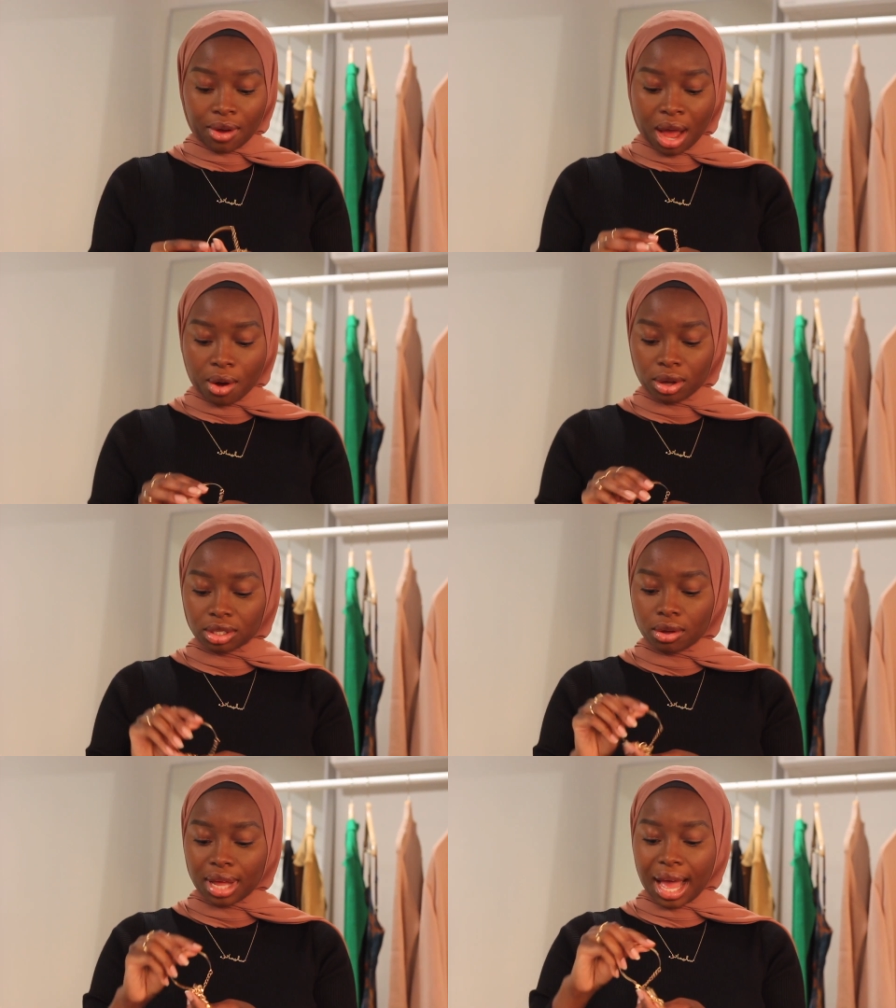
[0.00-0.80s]
so I
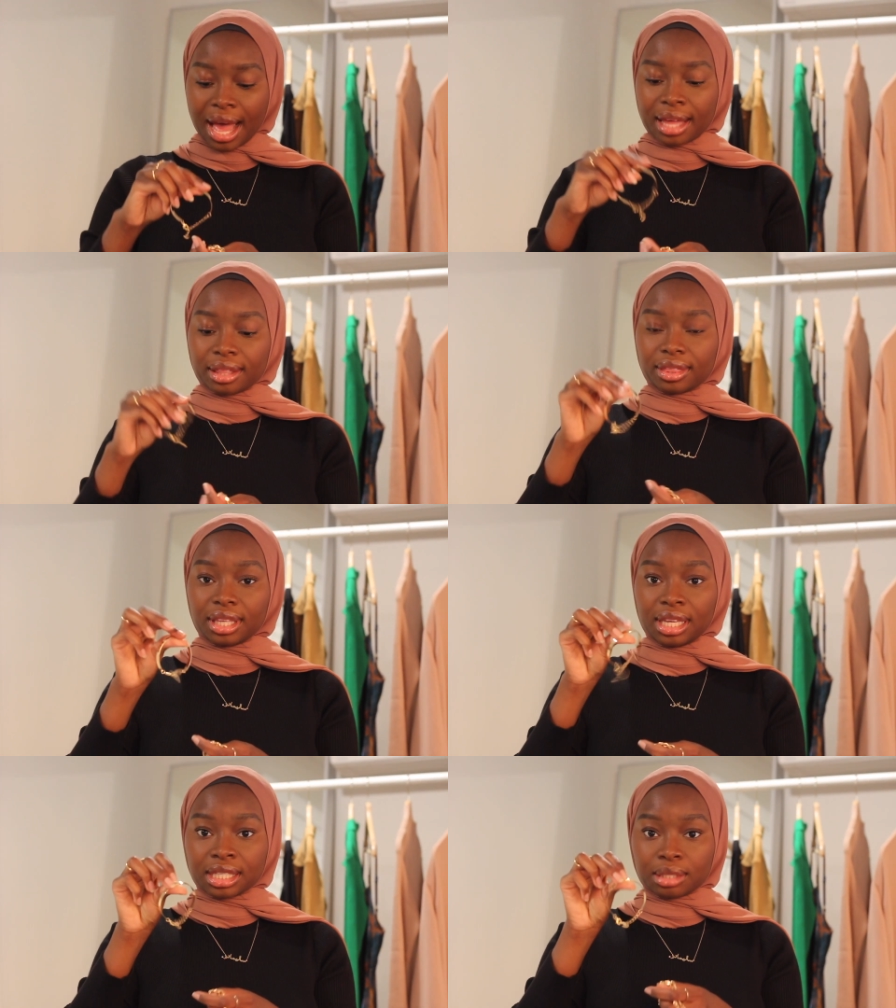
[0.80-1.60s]
also got
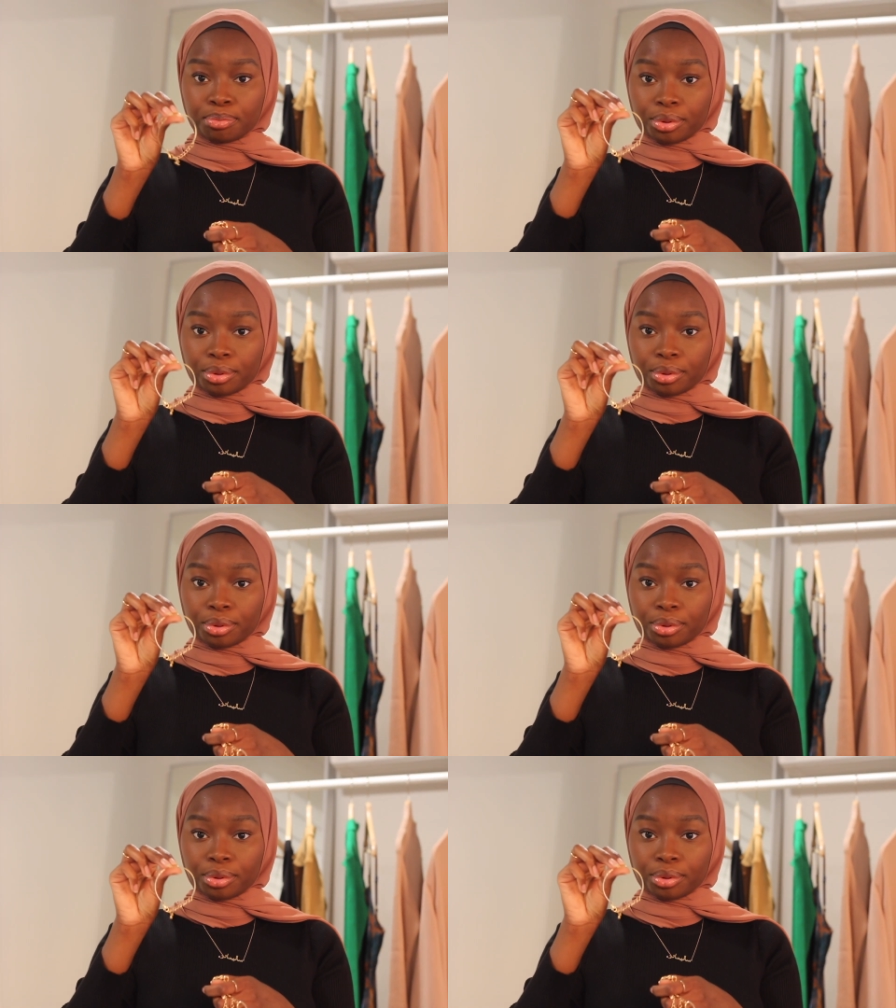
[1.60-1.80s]
these